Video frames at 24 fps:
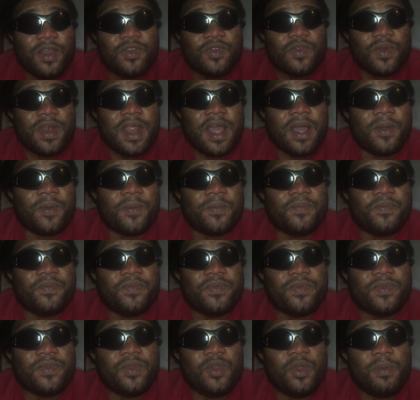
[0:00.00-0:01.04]
So now
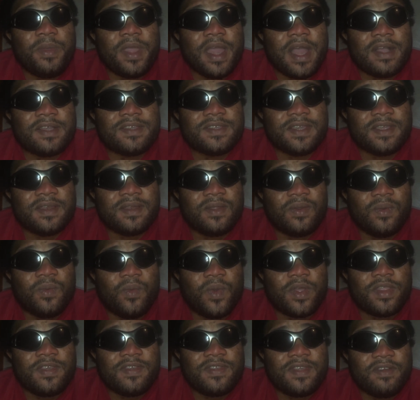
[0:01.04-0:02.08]
you'll be asking,
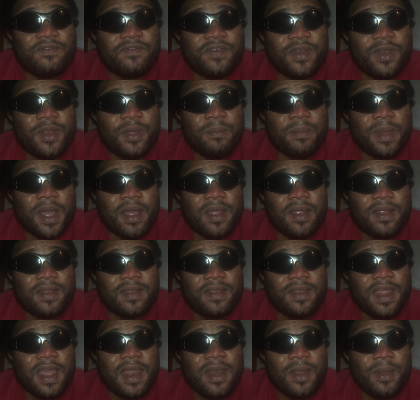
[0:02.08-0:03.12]
what is their phone number?
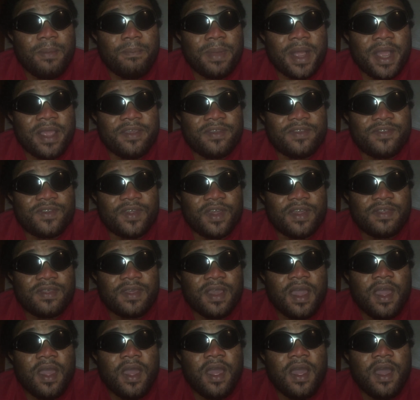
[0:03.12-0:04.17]
Their number is just...
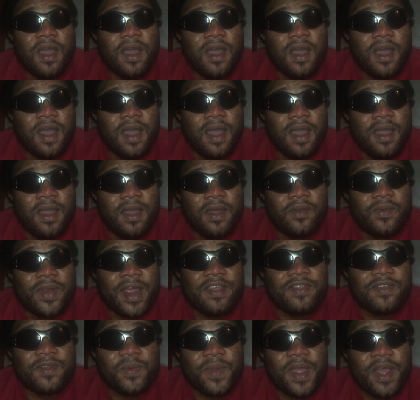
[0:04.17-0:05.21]

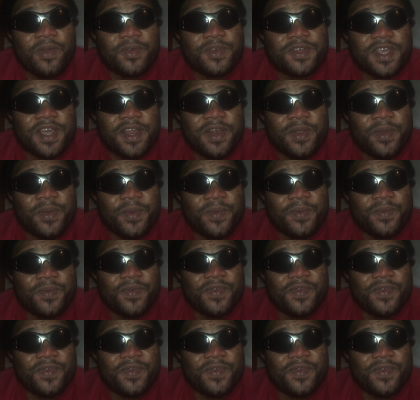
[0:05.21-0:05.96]
Right away, I'll tell you,